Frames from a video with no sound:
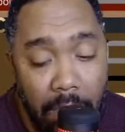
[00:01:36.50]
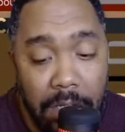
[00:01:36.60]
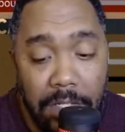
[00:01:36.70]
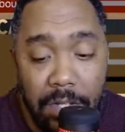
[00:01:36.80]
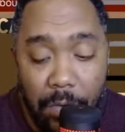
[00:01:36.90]

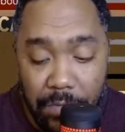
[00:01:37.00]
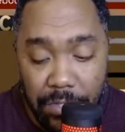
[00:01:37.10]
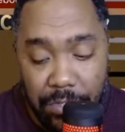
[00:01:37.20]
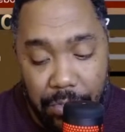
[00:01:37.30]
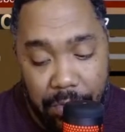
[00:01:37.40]
So for
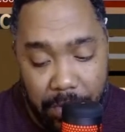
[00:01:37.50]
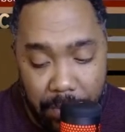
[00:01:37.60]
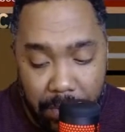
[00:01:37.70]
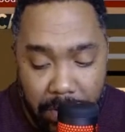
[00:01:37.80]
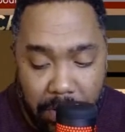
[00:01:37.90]
shooting, we're
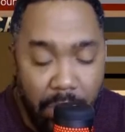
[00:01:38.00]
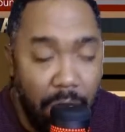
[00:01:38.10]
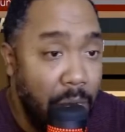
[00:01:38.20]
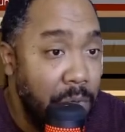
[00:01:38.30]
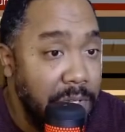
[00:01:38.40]
going to
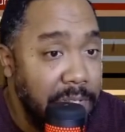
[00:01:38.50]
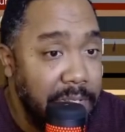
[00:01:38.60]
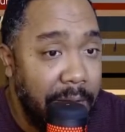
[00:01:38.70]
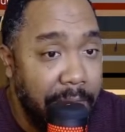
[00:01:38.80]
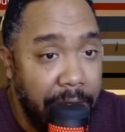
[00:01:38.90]
go
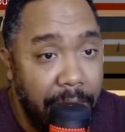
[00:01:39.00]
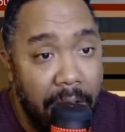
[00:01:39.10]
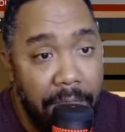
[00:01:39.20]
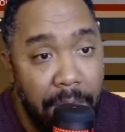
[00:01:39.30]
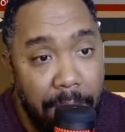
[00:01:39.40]
75
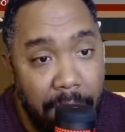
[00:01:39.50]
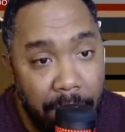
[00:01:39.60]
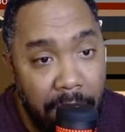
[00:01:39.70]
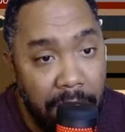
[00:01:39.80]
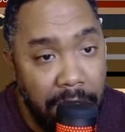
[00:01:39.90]
for
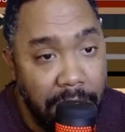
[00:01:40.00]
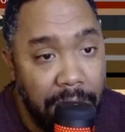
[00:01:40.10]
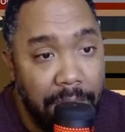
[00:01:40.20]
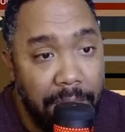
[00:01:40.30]
mid-range.